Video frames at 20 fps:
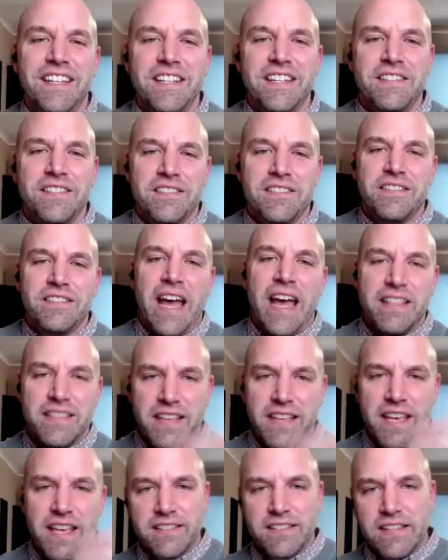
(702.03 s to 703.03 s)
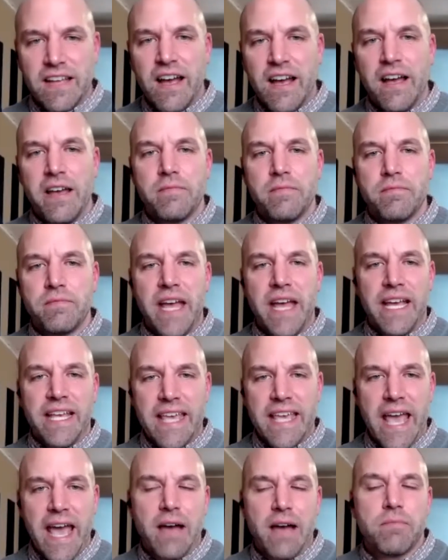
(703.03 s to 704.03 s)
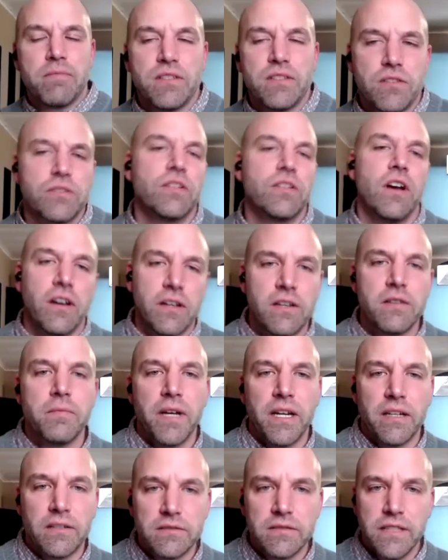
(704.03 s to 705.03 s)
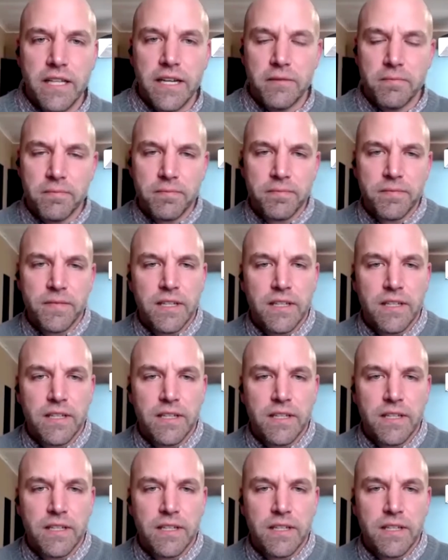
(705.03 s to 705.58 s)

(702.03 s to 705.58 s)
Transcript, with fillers: and hmm. that mm. takes hmm. time. That gap, as you're talking about. Yep.